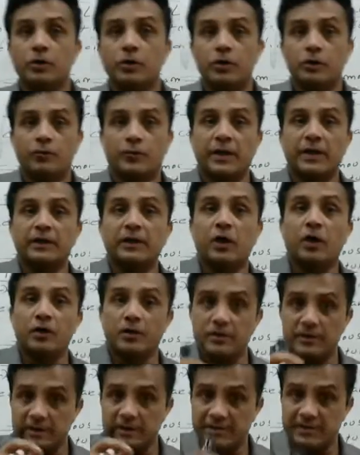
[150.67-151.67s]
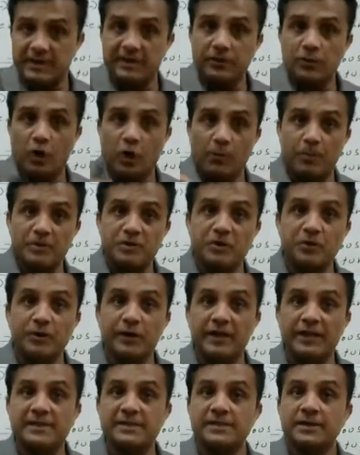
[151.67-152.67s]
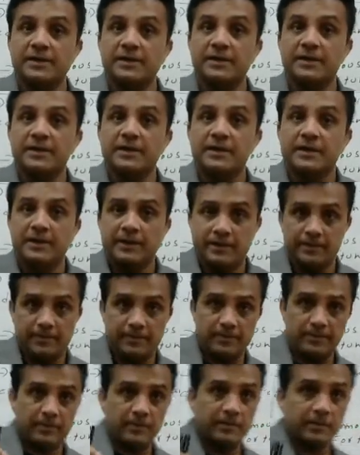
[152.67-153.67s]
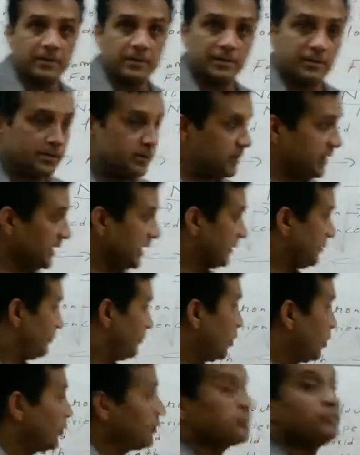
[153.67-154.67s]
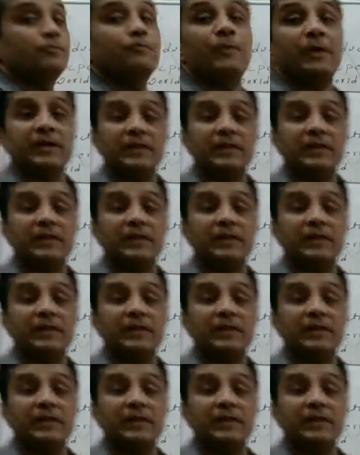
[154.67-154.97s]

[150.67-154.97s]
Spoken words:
what are the strength opportunities, what are